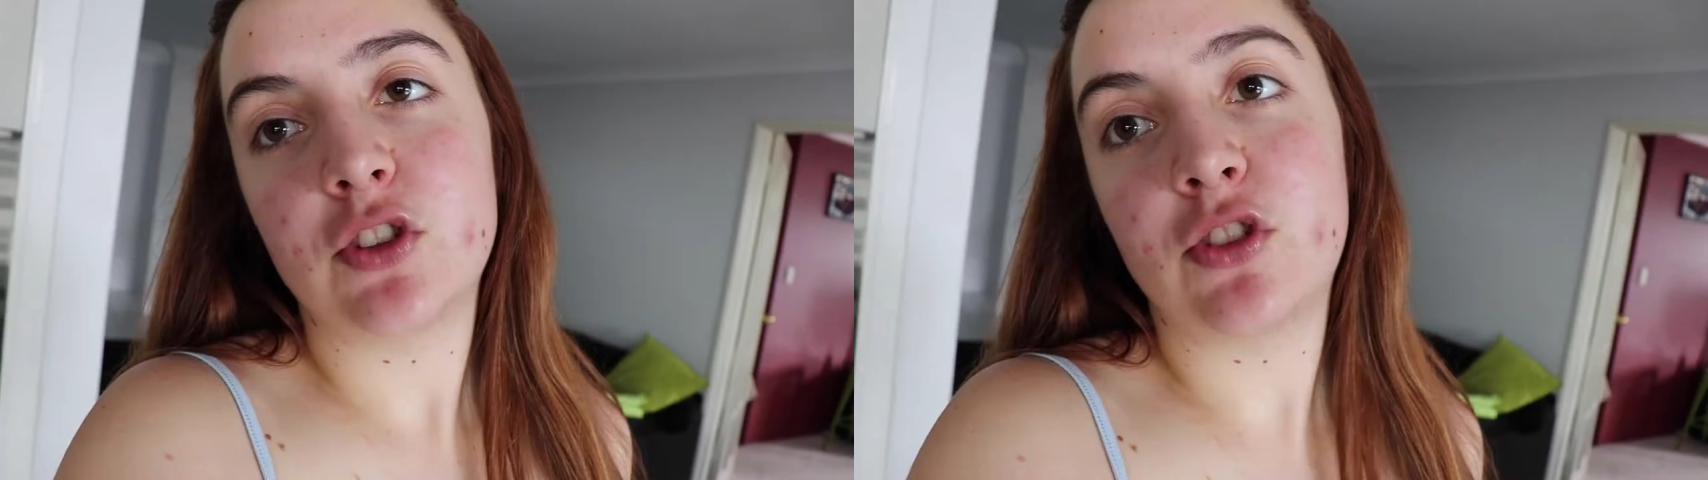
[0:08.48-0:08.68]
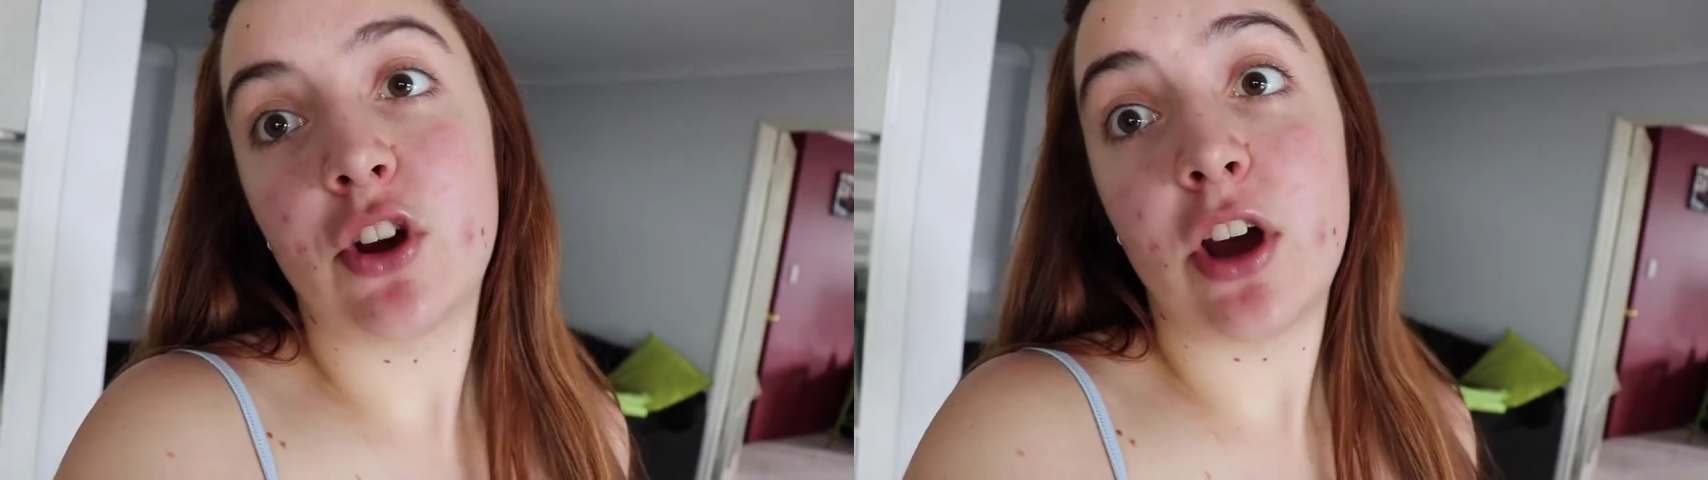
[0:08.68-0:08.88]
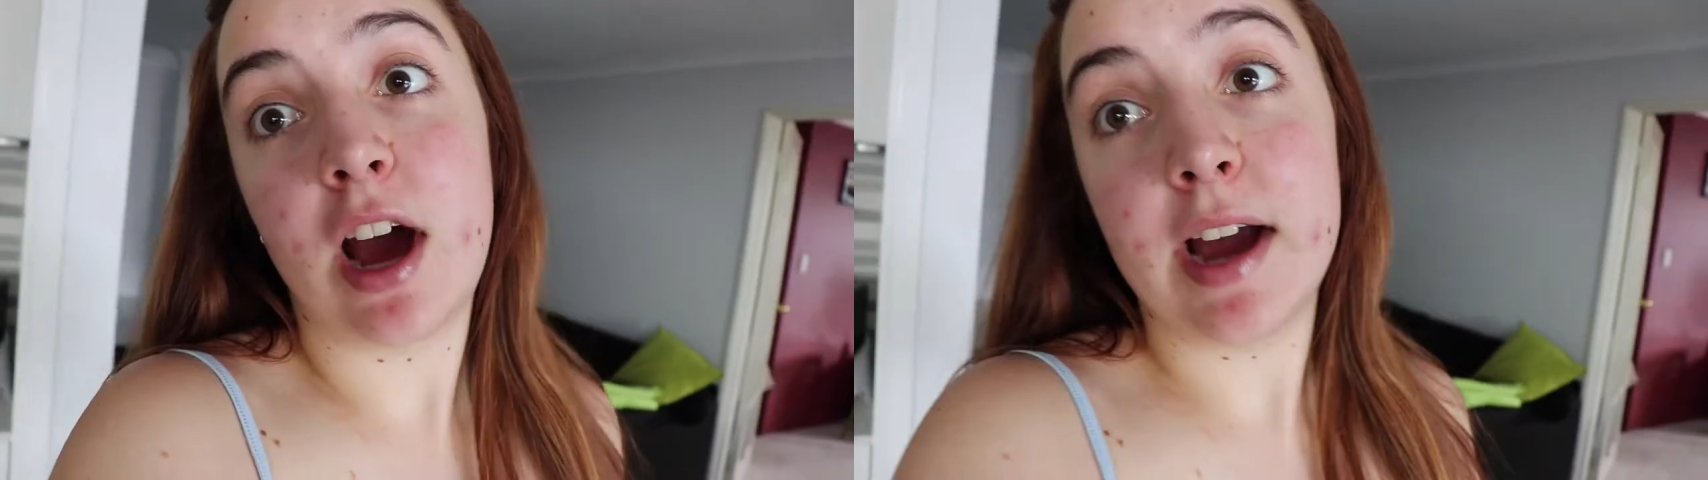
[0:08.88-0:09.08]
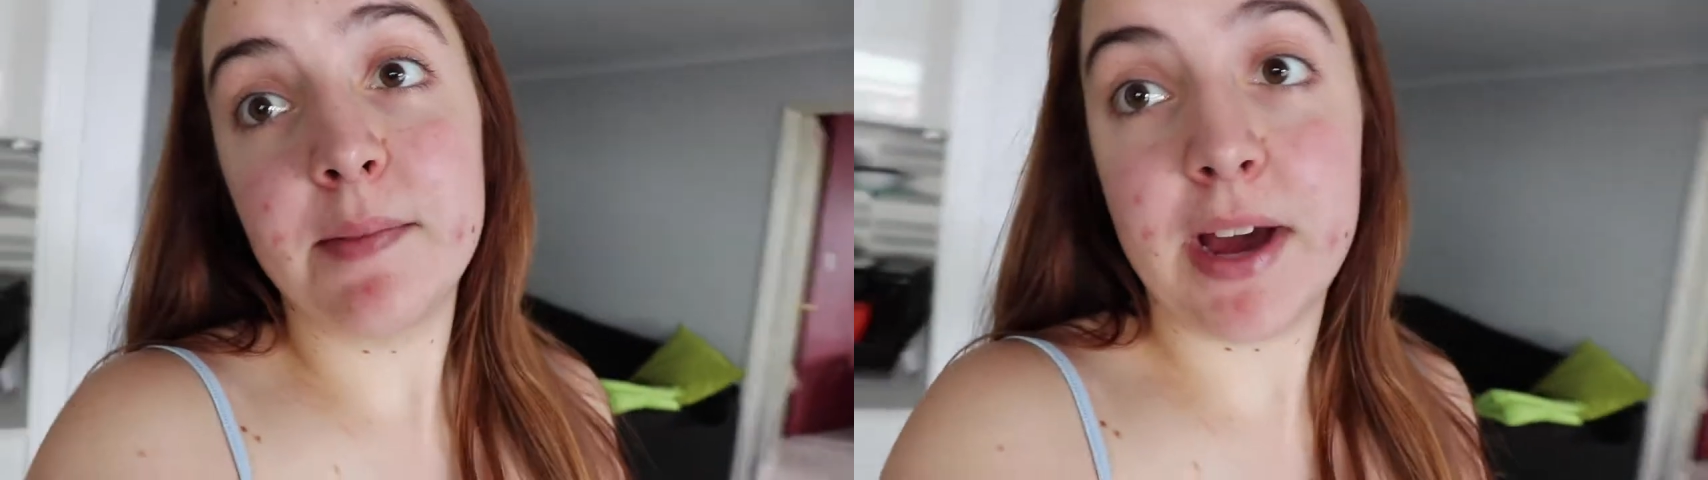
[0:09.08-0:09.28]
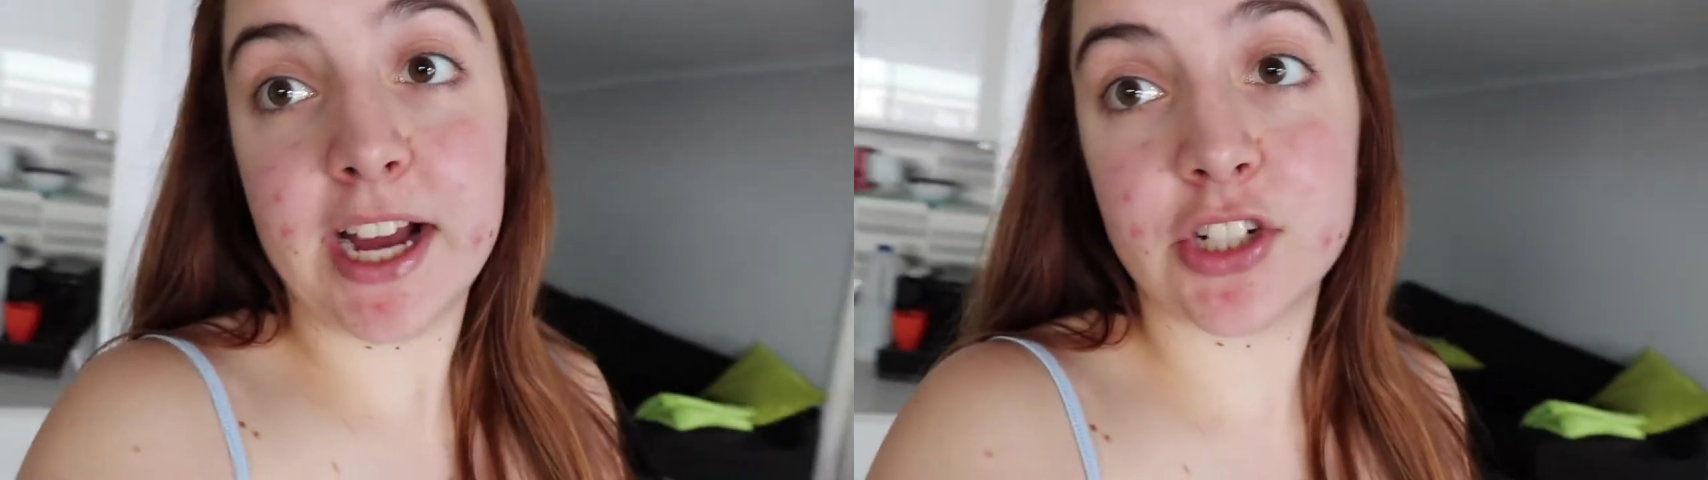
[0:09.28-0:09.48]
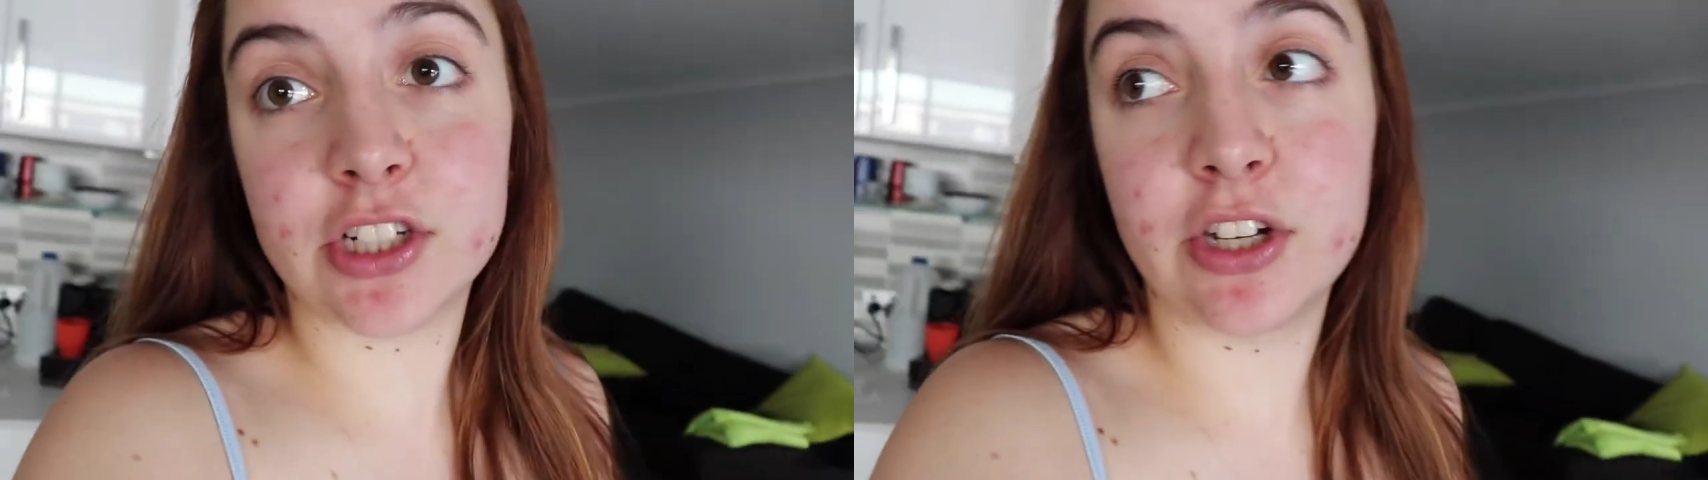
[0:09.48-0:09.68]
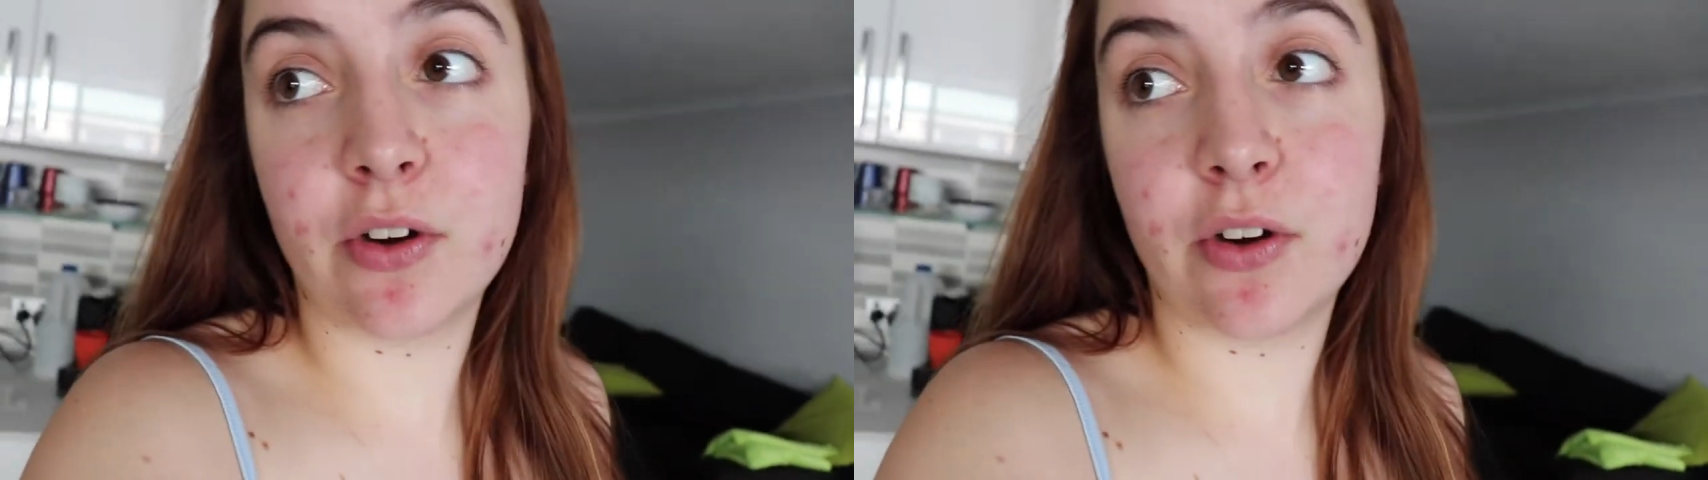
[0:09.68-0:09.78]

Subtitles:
So I'm actually